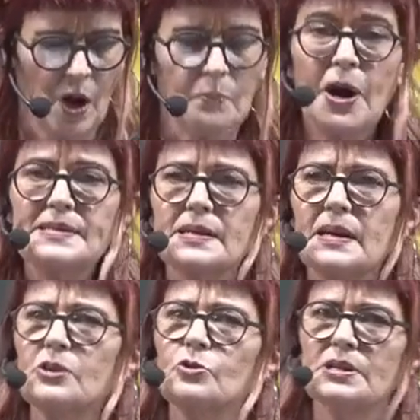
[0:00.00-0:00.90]

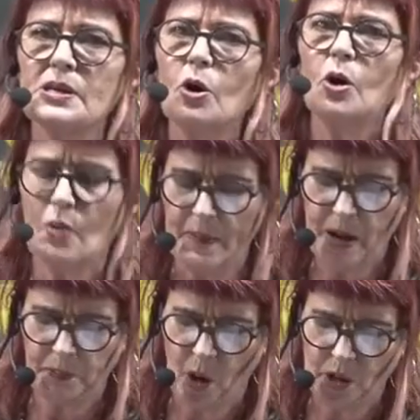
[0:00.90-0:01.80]
President Cyril
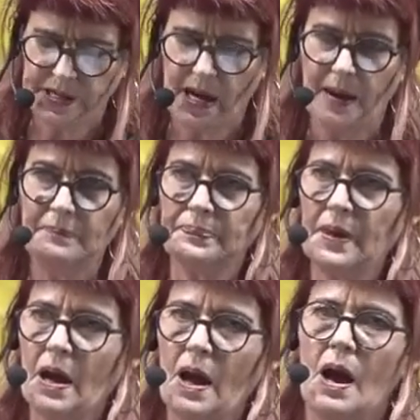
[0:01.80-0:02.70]
Ramaphosa
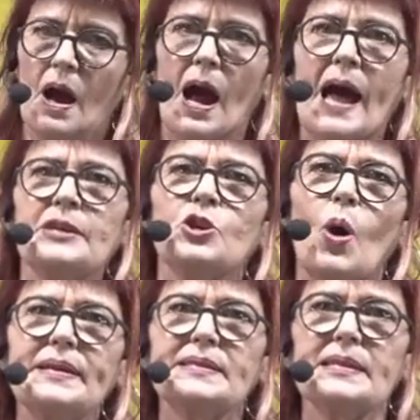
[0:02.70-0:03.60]
and
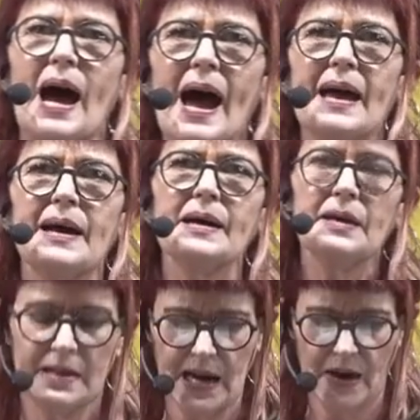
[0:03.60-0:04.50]
your entire
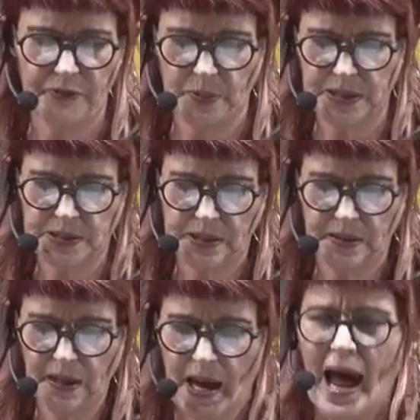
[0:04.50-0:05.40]
government
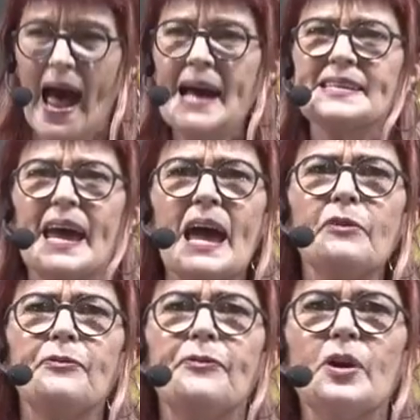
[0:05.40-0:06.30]
and
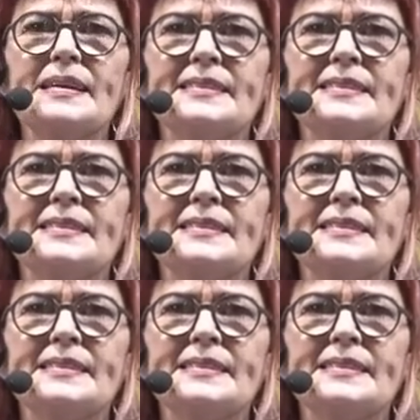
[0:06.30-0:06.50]
every